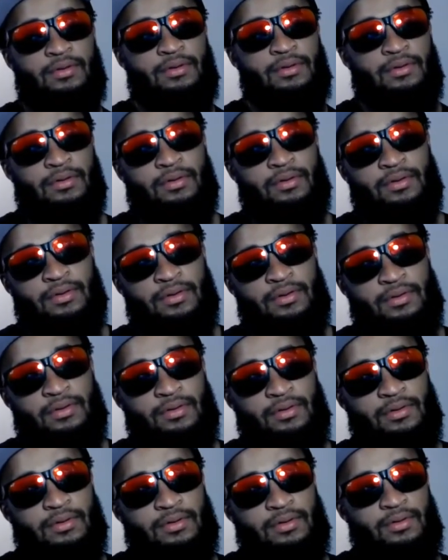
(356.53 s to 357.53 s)

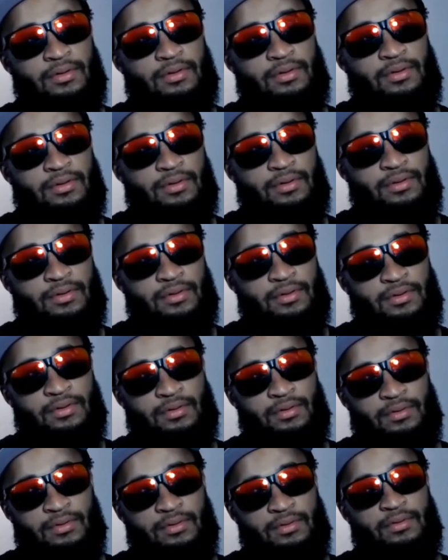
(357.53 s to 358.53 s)

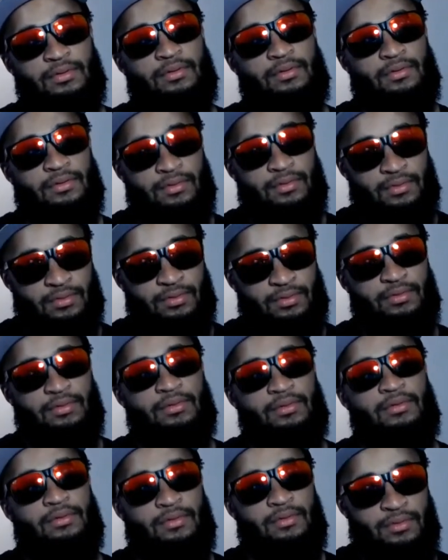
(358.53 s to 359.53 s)

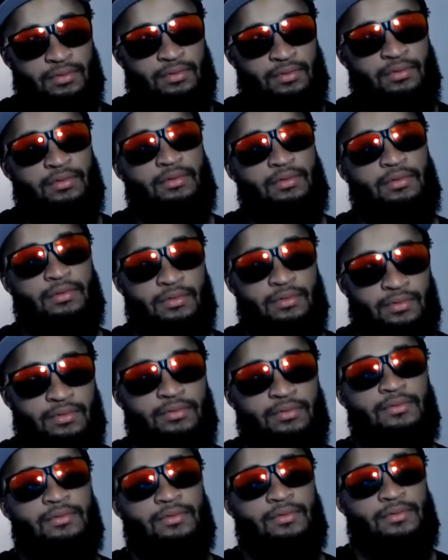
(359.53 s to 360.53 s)

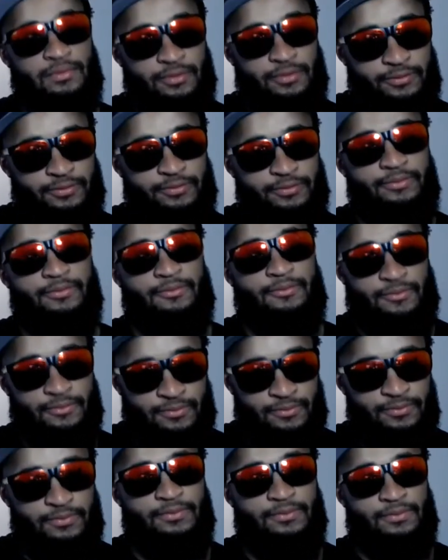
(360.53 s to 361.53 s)

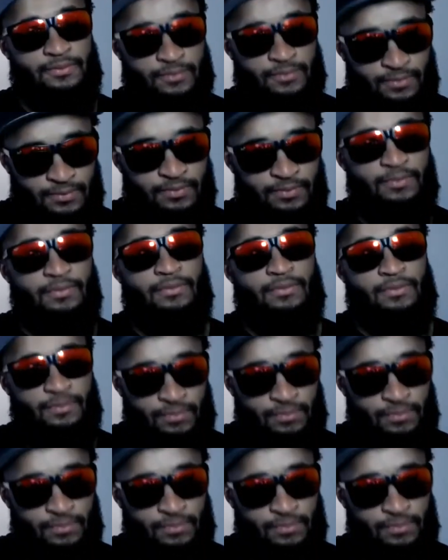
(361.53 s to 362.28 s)
No words are spoken by the person on screen.